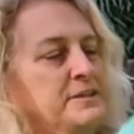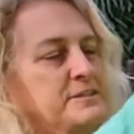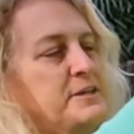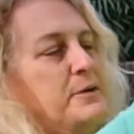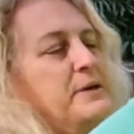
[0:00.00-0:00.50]

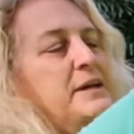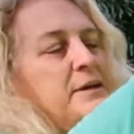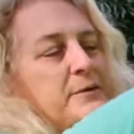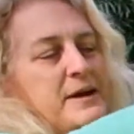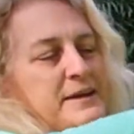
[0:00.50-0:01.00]
so
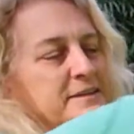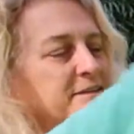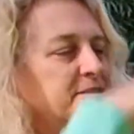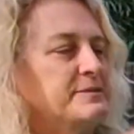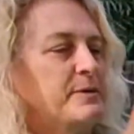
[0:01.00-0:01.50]
anyway,
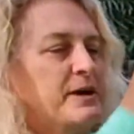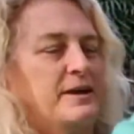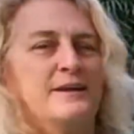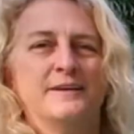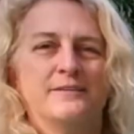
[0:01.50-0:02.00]
this is
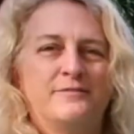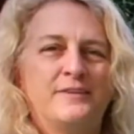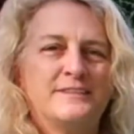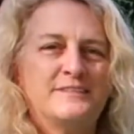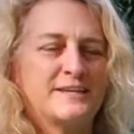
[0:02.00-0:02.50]
my
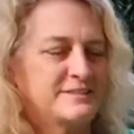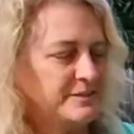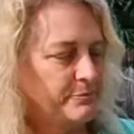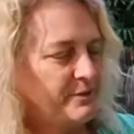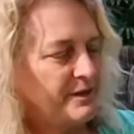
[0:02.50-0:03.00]
fantastic
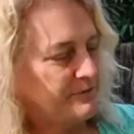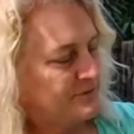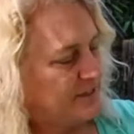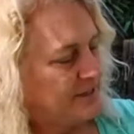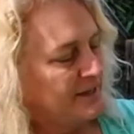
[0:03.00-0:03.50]

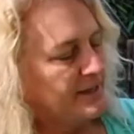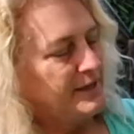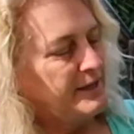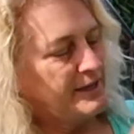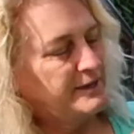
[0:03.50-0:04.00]
PFD,
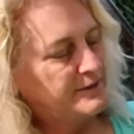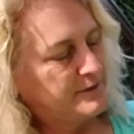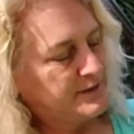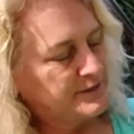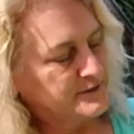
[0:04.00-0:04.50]
and the
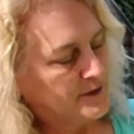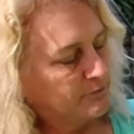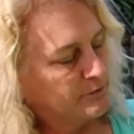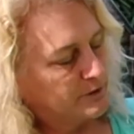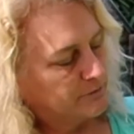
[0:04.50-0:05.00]
things that I
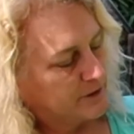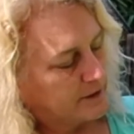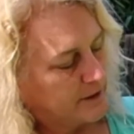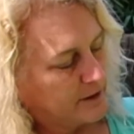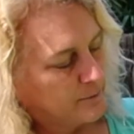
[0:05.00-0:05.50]
really
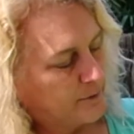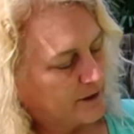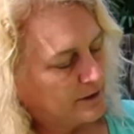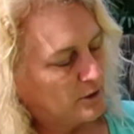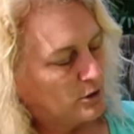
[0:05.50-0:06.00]
like
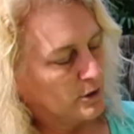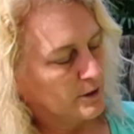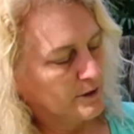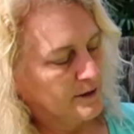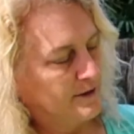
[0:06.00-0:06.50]
about it are
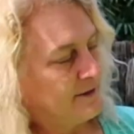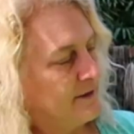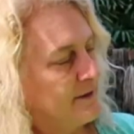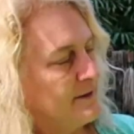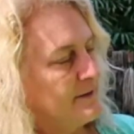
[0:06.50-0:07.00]

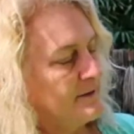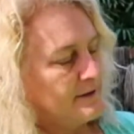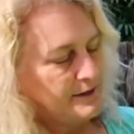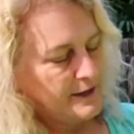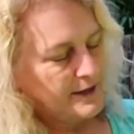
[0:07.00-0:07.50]
that
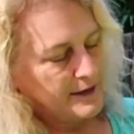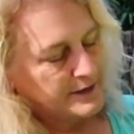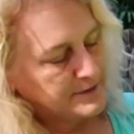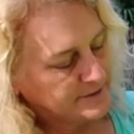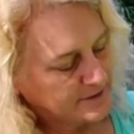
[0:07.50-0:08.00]
it
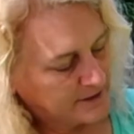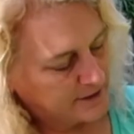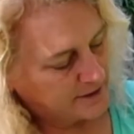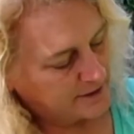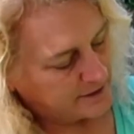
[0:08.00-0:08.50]
has
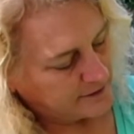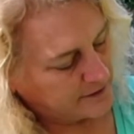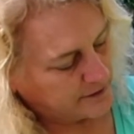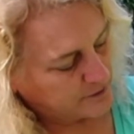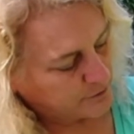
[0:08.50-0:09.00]

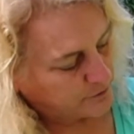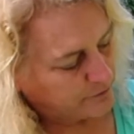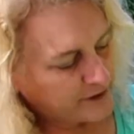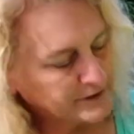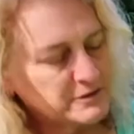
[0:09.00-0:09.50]
these
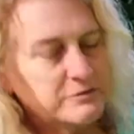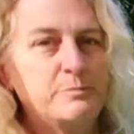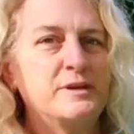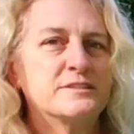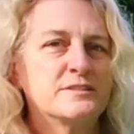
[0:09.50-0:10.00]
reflective
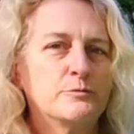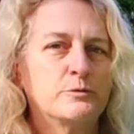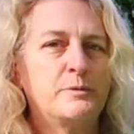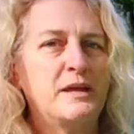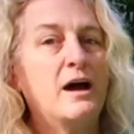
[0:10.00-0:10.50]
bits that
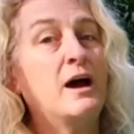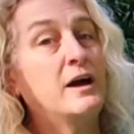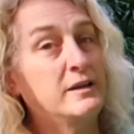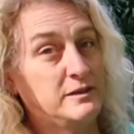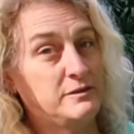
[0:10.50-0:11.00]
would be
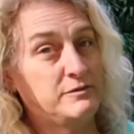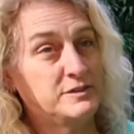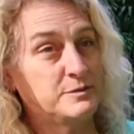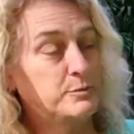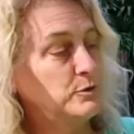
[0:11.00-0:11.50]
highly
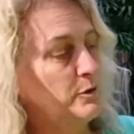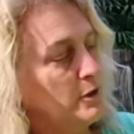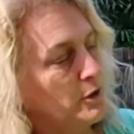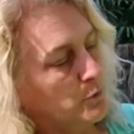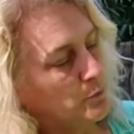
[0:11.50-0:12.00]
visible
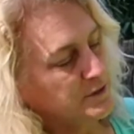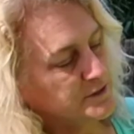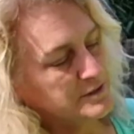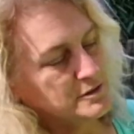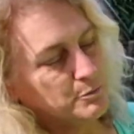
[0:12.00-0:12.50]

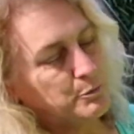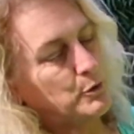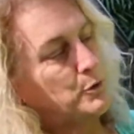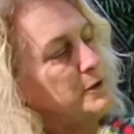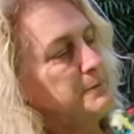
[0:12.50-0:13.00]
once it deployed.